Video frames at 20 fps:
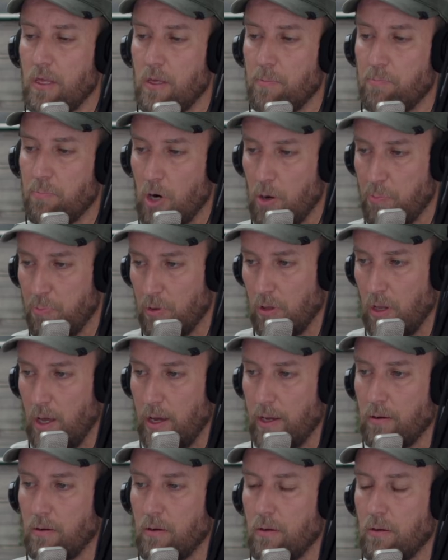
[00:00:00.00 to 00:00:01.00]
the purple
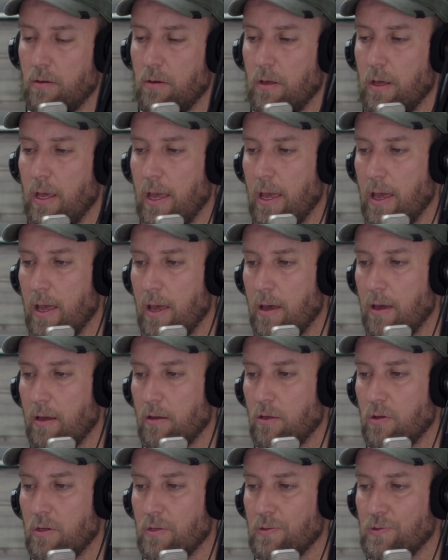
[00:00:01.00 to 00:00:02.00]
line.
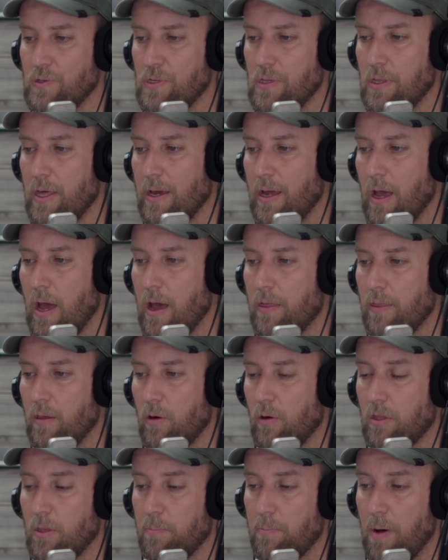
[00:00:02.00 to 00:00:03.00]
And you can see that guy
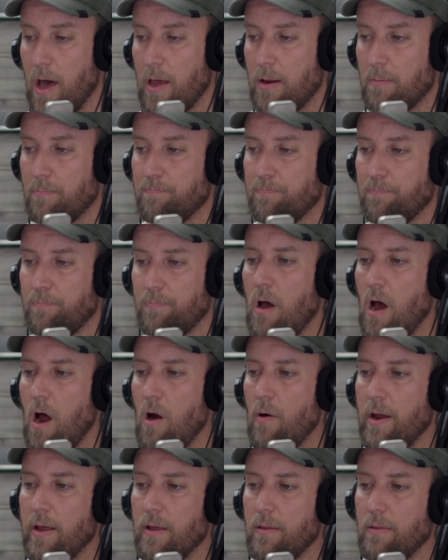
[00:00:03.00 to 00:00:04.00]
there at the bottom.
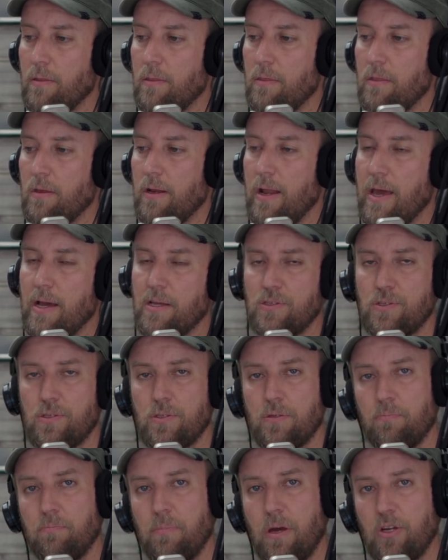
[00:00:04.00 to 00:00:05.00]
All right, the
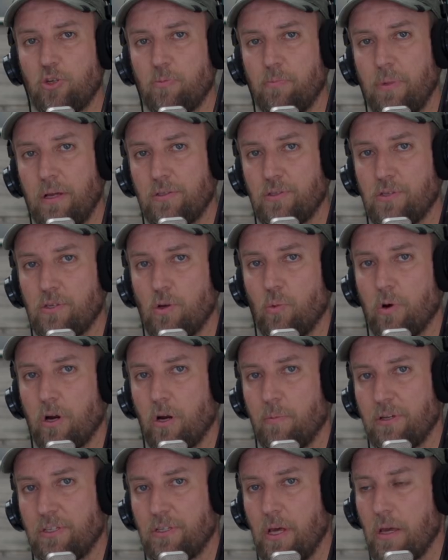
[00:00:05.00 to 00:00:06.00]
next measurements that we're
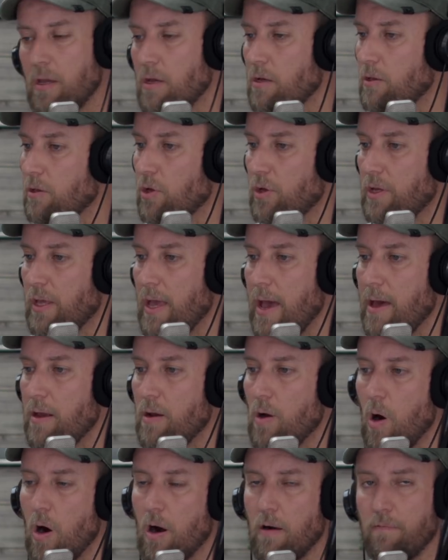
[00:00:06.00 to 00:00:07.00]
going to be taking a look
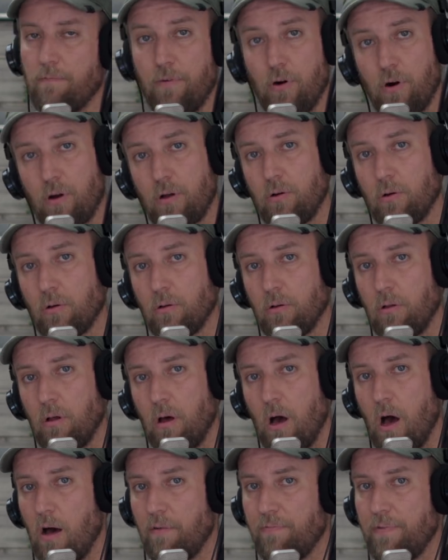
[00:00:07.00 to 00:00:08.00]
at are vertical
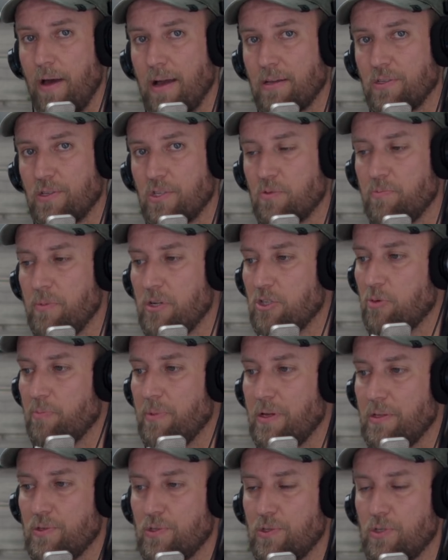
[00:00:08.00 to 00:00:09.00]
off-axis
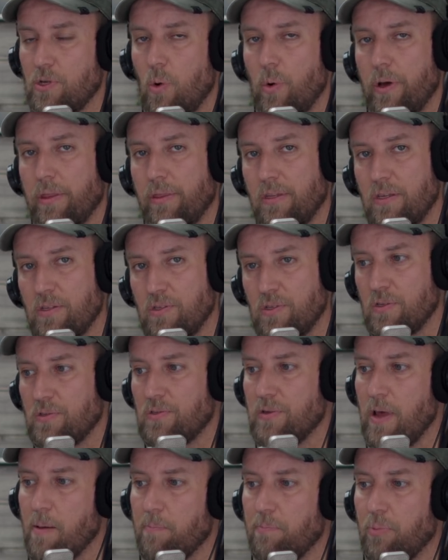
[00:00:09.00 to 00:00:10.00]
measurements. So in this
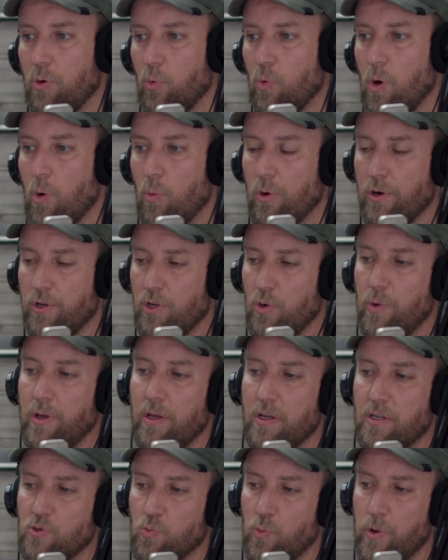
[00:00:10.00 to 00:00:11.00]
example, what we're
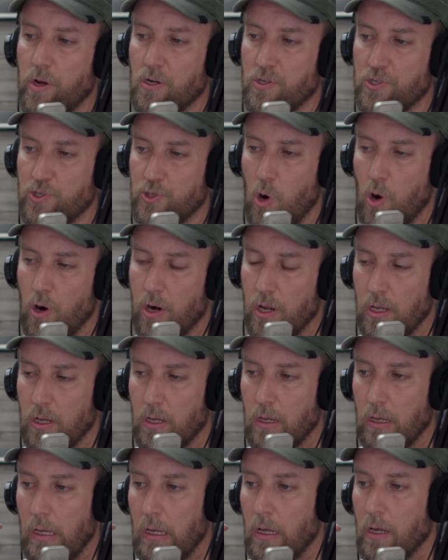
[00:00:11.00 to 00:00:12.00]
doing is we are
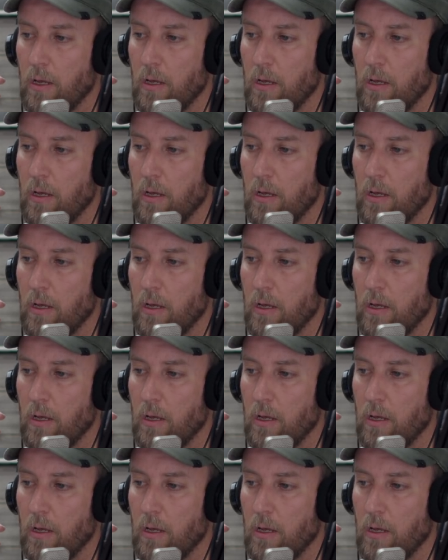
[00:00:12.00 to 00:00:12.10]
starting